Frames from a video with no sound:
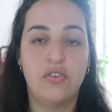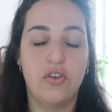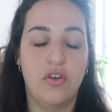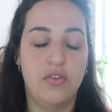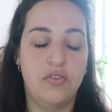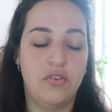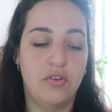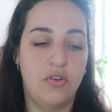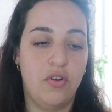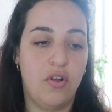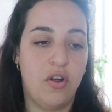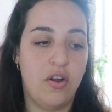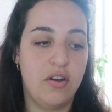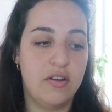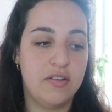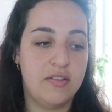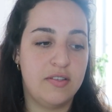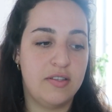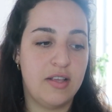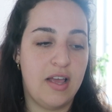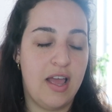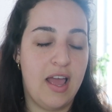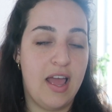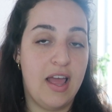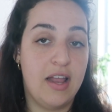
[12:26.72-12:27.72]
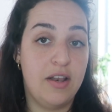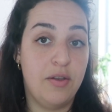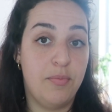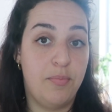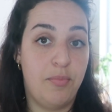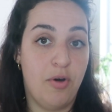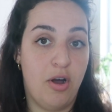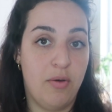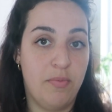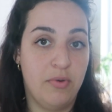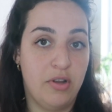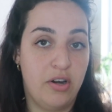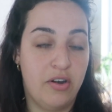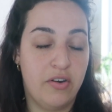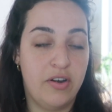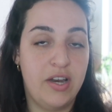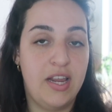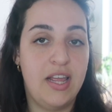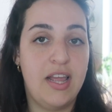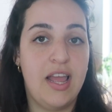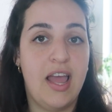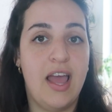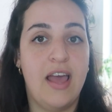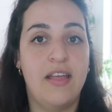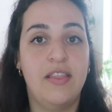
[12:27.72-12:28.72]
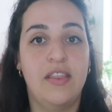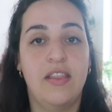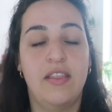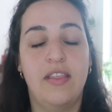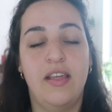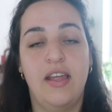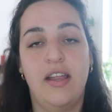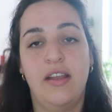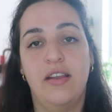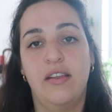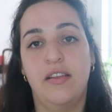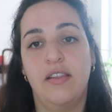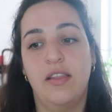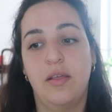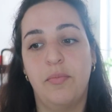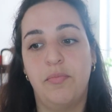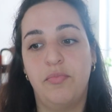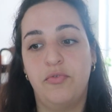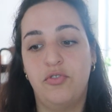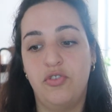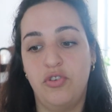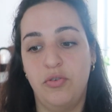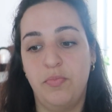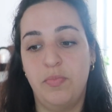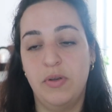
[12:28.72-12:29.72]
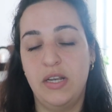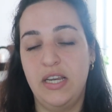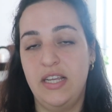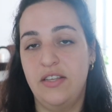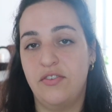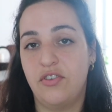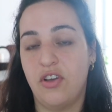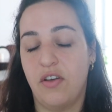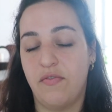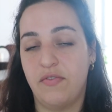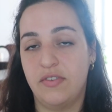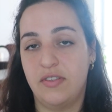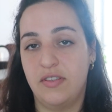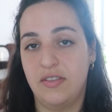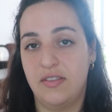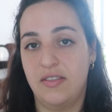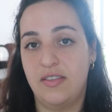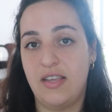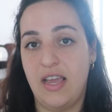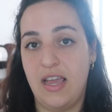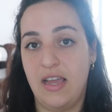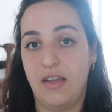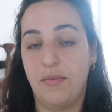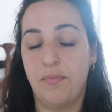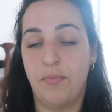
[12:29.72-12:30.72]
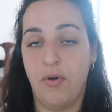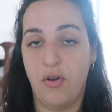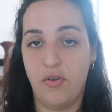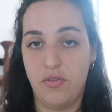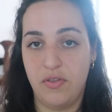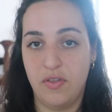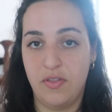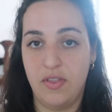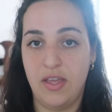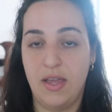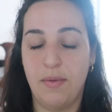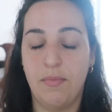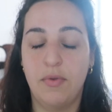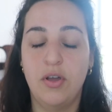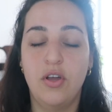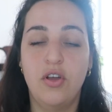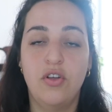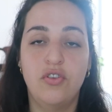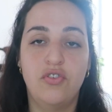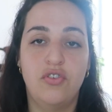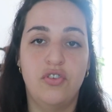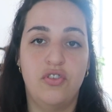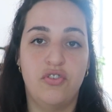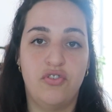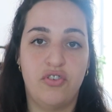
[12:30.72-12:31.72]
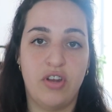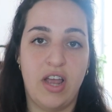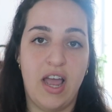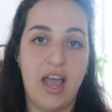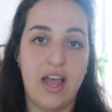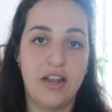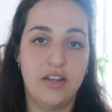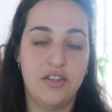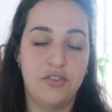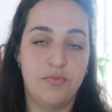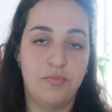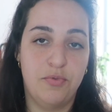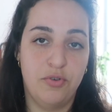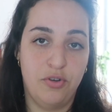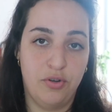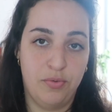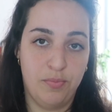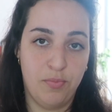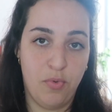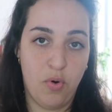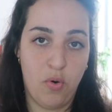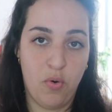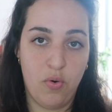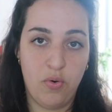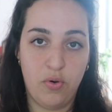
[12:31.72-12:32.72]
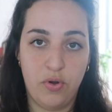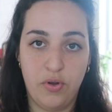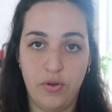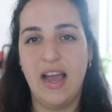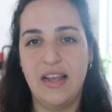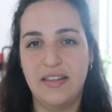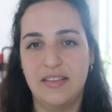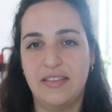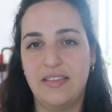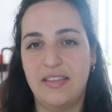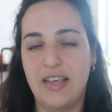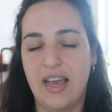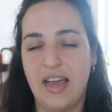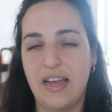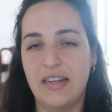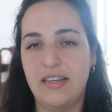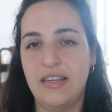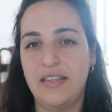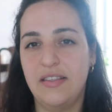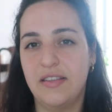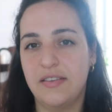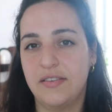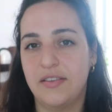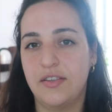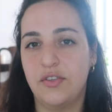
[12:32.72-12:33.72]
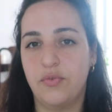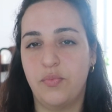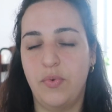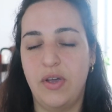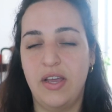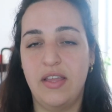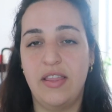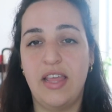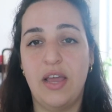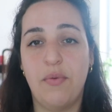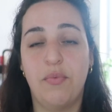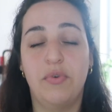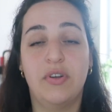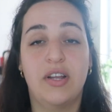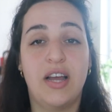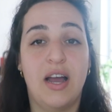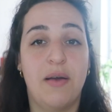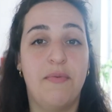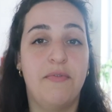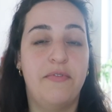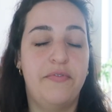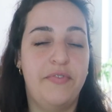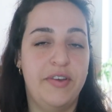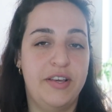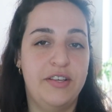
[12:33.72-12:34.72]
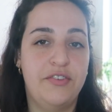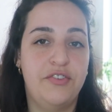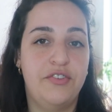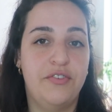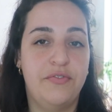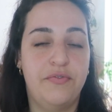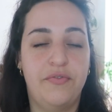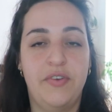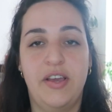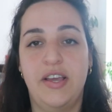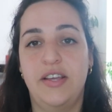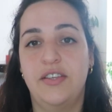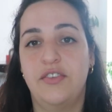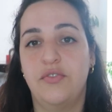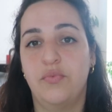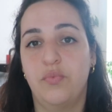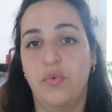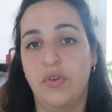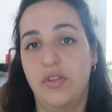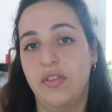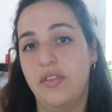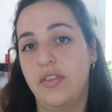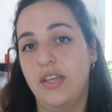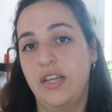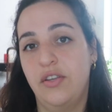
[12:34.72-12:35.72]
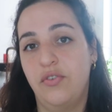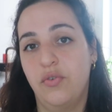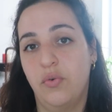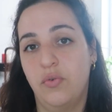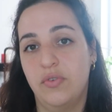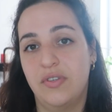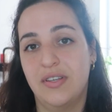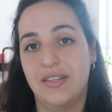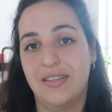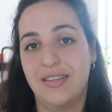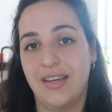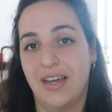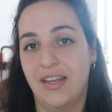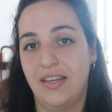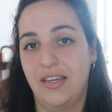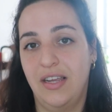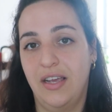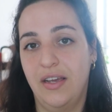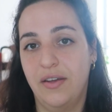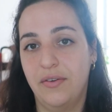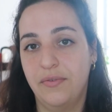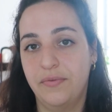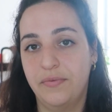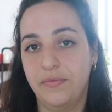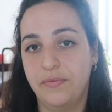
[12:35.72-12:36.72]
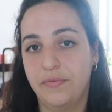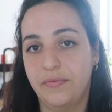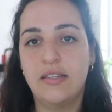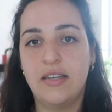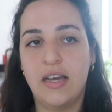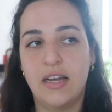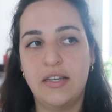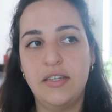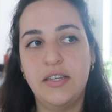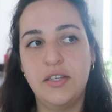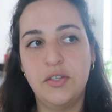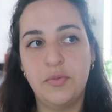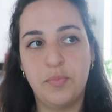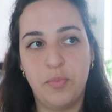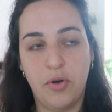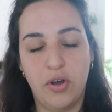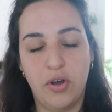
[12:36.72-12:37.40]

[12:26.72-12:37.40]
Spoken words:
So Dolores and Bob agree, and then the two police officers take both of them to the Johannesburg morgue. And sadly, this is where they would come face to face with their daughter Tanya. Tanya's